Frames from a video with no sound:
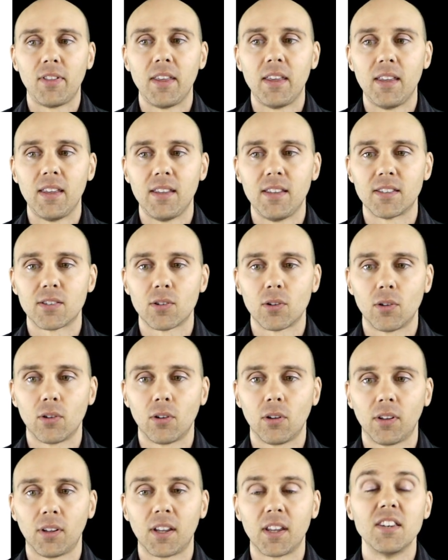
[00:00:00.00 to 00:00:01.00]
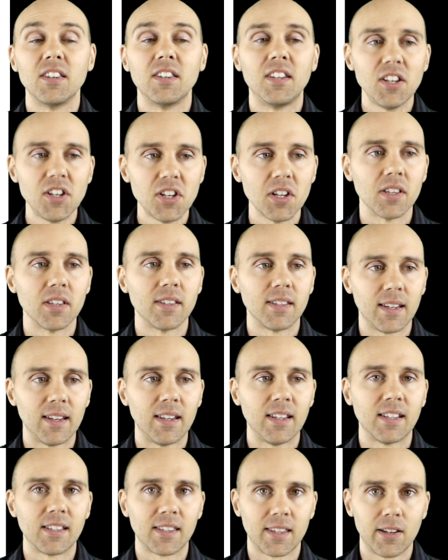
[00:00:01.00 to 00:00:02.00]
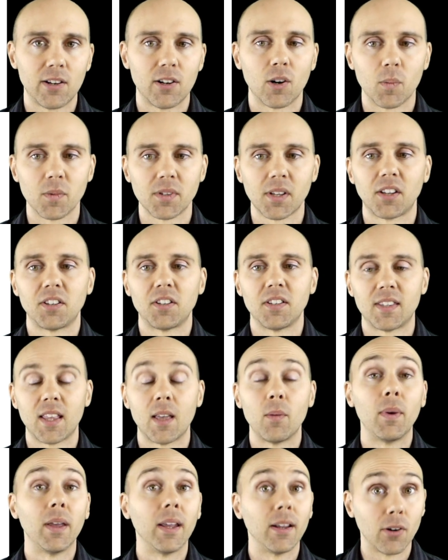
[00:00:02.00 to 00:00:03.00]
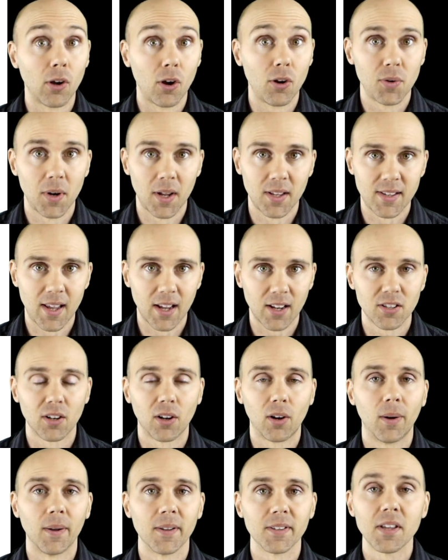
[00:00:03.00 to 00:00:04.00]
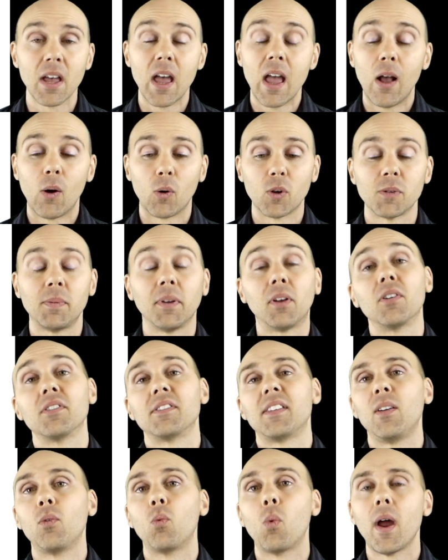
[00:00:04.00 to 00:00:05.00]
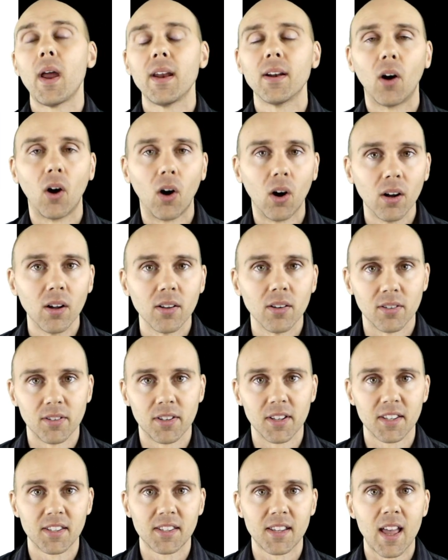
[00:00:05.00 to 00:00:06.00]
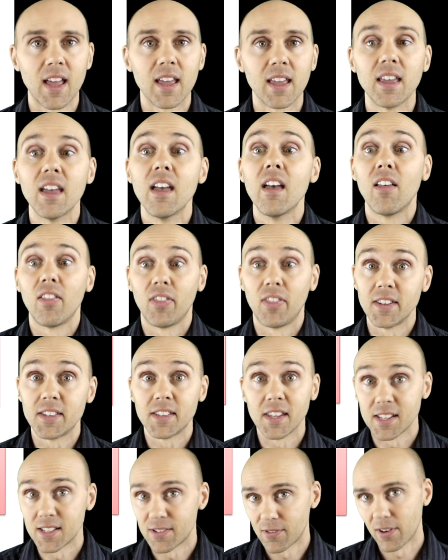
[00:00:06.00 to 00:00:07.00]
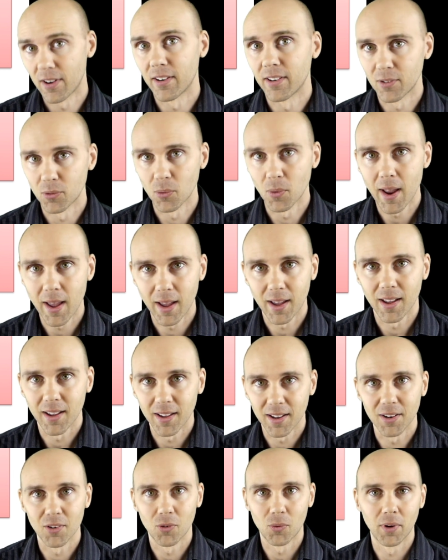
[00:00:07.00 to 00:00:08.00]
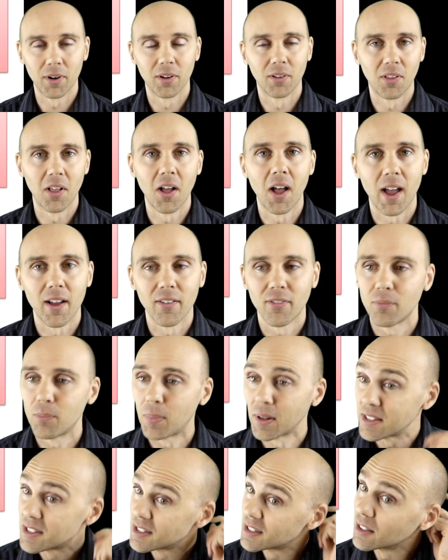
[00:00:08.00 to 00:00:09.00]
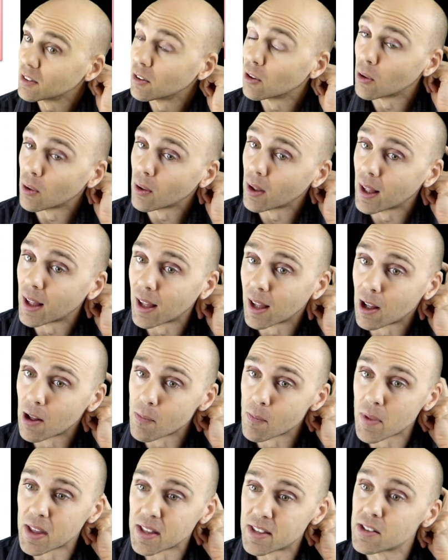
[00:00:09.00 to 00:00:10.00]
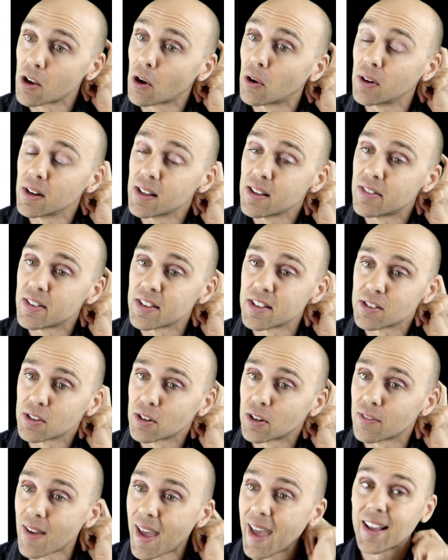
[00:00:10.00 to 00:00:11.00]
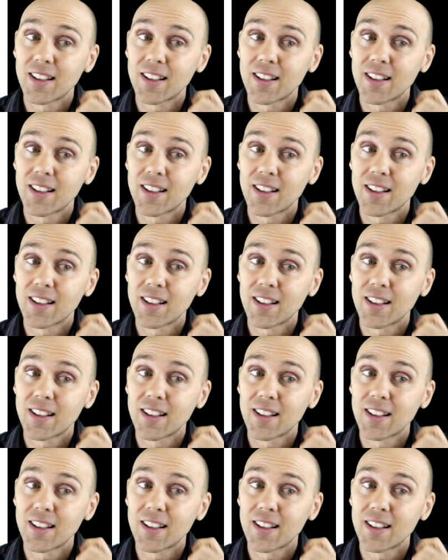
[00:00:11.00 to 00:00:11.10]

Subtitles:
these conditions in his theorem, such as there being no transaction costs, was because he went on to say this is very rare in real life, but still it's only this sort of